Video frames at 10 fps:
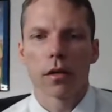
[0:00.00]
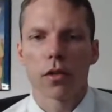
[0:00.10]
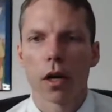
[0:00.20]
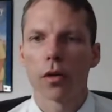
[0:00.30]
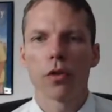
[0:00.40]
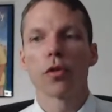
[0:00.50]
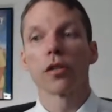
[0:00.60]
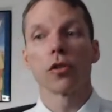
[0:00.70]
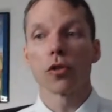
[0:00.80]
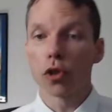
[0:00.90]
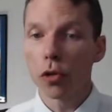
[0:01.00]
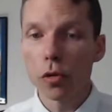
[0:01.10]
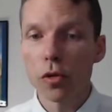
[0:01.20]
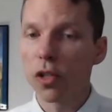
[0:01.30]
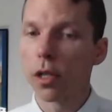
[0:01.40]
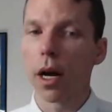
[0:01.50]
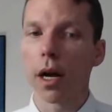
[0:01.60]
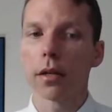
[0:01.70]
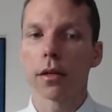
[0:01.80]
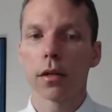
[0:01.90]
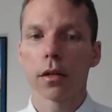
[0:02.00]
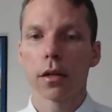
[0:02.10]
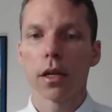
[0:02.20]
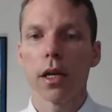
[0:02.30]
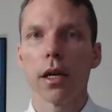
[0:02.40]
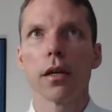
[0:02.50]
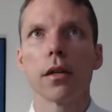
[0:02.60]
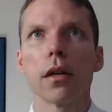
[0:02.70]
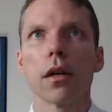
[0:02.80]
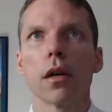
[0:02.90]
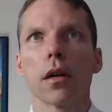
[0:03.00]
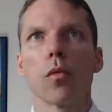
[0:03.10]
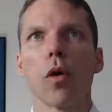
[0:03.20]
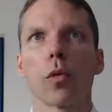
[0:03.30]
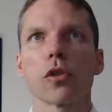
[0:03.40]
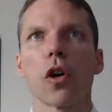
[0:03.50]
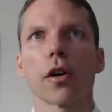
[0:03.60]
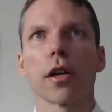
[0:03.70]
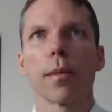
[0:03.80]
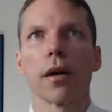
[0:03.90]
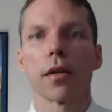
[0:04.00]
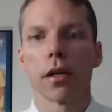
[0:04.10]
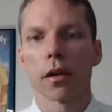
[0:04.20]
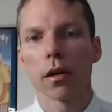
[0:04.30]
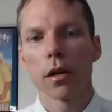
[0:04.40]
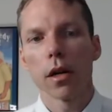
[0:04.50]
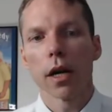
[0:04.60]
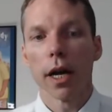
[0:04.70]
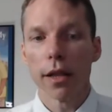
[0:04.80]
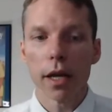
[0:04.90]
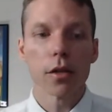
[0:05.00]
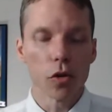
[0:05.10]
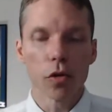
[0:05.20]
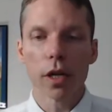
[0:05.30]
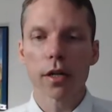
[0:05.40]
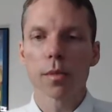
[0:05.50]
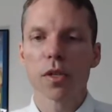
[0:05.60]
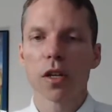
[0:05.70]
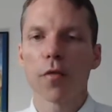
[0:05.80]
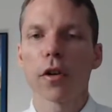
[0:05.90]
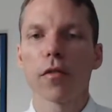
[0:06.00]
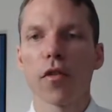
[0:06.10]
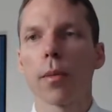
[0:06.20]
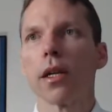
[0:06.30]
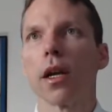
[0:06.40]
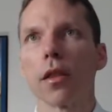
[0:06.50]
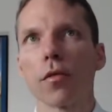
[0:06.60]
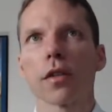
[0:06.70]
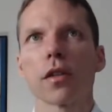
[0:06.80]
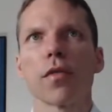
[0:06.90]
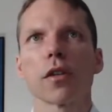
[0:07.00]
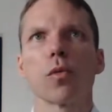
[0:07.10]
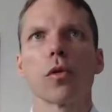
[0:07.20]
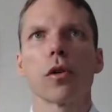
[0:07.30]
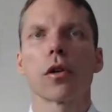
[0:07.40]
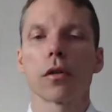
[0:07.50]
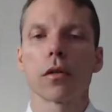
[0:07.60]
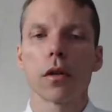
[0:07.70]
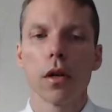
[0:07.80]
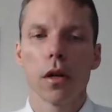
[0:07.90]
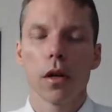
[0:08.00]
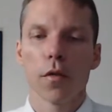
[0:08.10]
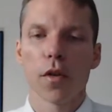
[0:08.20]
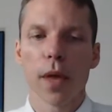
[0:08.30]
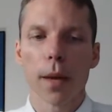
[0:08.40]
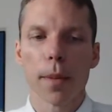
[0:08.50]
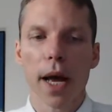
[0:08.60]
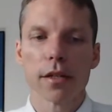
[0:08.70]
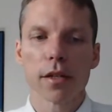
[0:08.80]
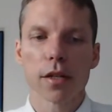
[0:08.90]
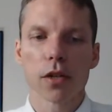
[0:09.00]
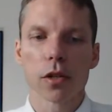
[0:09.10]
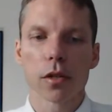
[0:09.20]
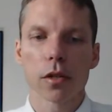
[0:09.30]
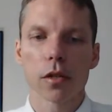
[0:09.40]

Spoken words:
So you can choose to not heed what we're talking about here, and then you can end up suffering from it, and the rest of us will learn from that bad decision.